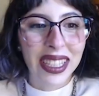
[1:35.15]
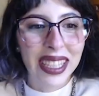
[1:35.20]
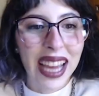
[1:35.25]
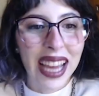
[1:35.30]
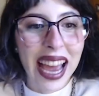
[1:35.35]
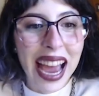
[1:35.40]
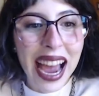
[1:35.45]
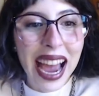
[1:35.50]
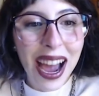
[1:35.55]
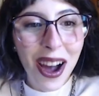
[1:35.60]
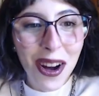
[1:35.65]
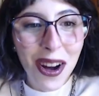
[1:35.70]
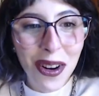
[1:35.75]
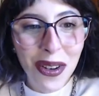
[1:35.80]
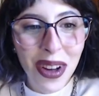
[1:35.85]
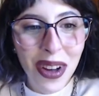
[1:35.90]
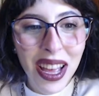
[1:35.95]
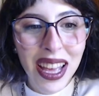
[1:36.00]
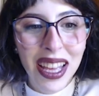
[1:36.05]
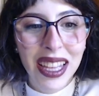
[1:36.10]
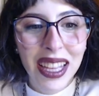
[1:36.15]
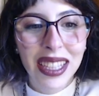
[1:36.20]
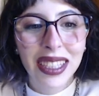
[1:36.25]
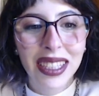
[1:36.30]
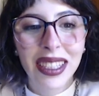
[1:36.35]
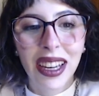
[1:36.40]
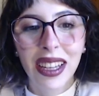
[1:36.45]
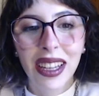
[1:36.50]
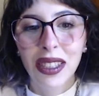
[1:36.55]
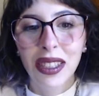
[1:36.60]
How
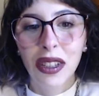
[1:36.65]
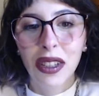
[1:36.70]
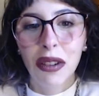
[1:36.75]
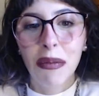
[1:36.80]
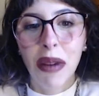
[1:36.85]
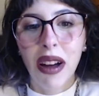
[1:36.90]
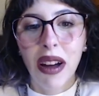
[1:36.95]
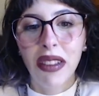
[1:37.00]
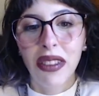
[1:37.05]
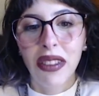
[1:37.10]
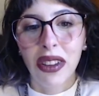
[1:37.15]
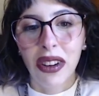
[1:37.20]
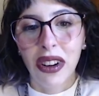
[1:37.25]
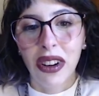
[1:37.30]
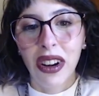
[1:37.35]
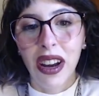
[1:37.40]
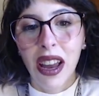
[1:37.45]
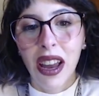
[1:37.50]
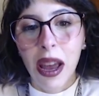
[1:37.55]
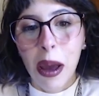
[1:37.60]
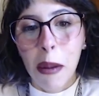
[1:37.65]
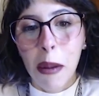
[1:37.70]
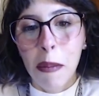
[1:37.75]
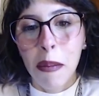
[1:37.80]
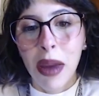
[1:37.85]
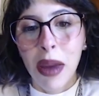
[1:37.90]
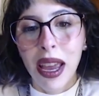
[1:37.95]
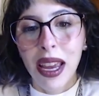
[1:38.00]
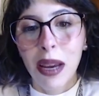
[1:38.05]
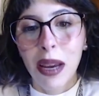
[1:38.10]
does your mother
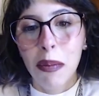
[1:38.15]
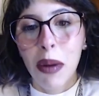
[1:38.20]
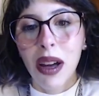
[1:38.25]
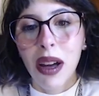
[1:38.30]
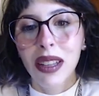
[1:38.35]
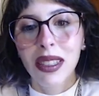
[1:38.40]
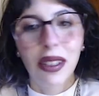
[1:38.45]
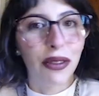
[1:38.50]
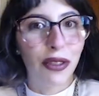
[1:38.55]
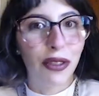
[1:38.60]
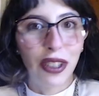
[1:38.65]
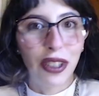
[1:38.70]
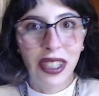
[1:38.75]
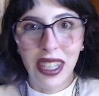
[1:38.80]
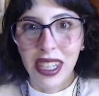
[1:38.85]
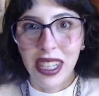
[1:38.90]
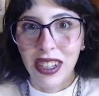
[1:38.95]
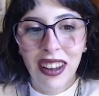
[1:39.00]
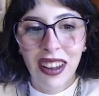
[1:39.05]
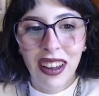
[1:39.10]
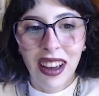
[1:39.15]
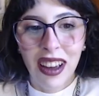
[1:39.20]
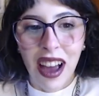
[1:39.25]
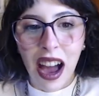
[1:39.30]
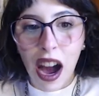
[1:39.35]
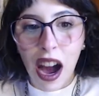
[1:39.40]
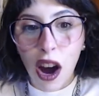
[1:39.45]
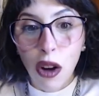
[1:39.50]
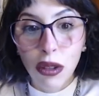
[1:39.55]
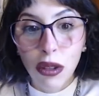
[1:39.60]
make pasta for dinner?
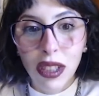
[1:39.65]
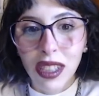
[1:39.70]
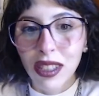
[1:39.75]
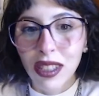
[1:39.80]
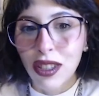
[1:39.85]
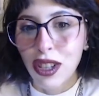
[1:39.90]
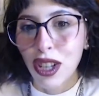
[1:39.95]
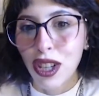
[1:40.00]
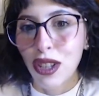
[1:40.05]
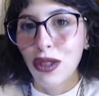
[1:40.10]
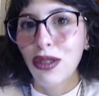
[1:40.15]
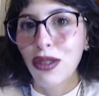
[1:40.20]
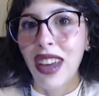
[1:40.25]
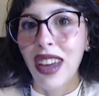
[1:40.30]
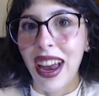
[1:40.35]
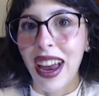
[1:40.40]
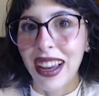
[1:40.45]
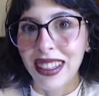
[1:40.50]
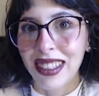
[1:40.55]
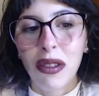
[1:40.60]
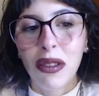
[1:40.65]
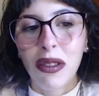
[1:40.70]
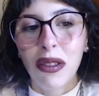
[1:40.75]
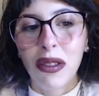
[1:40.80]
How does she do that?